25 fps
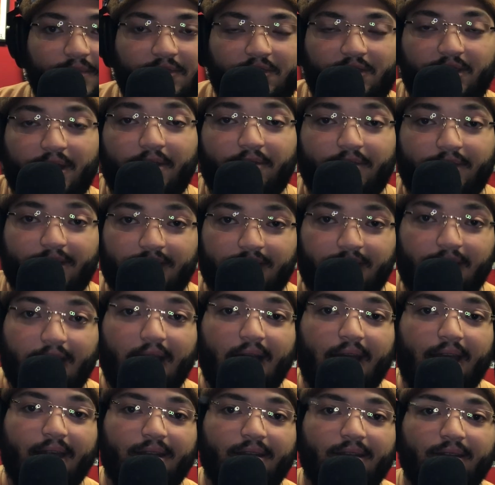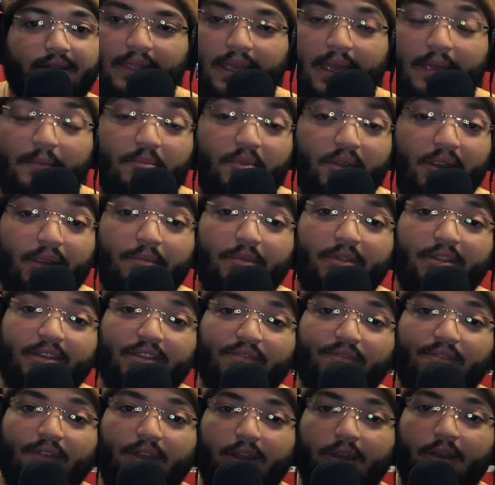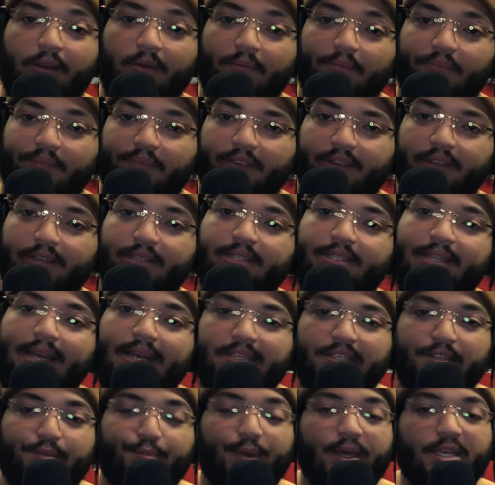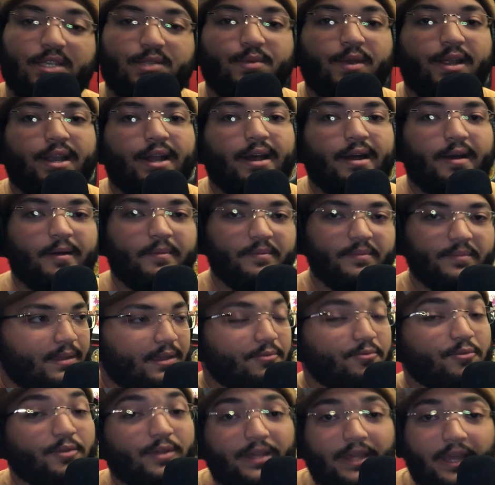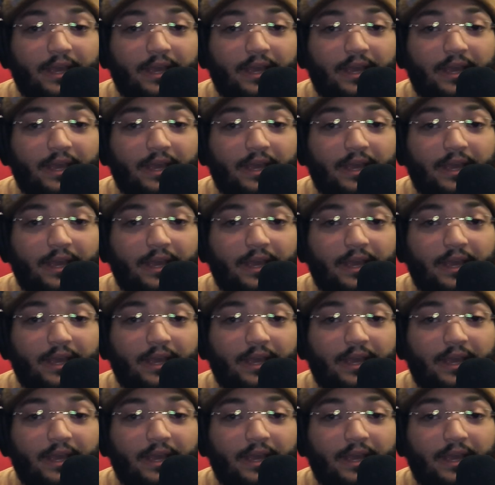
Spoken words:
share this guide and bring them to this video. Because that's the best way to help. It really